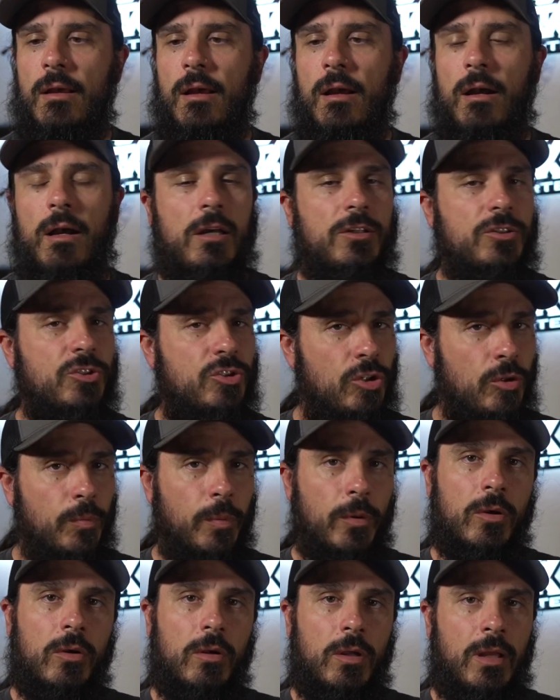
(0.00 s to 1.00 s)
That's
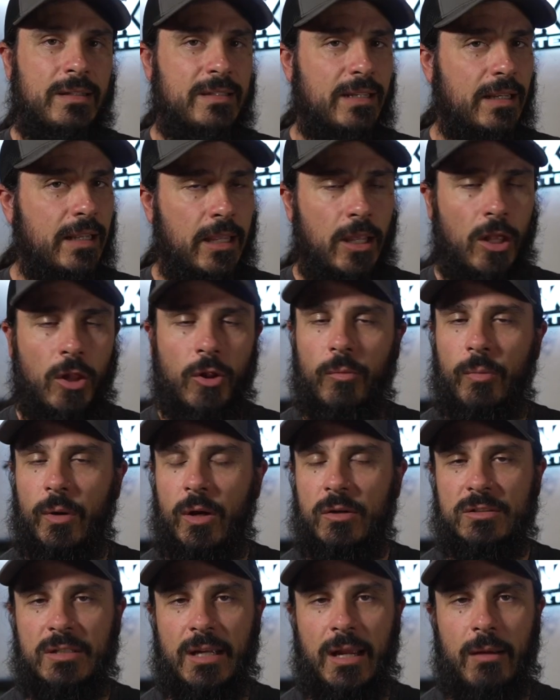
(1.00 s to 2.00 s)
a killer
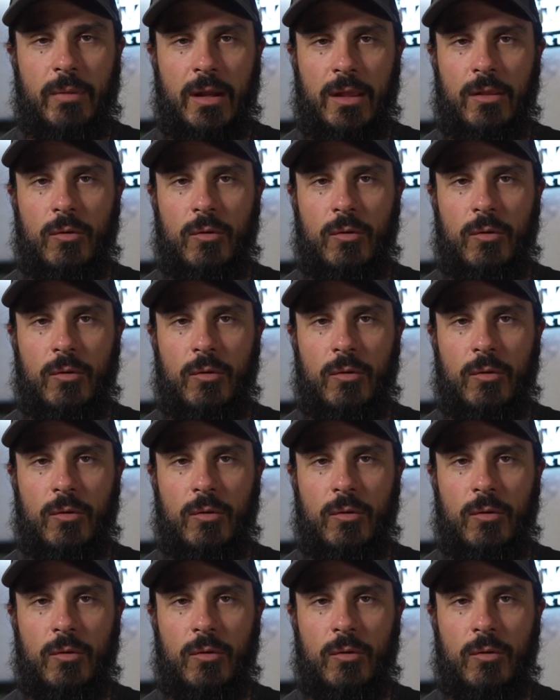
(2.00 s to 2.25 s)
bow sight, by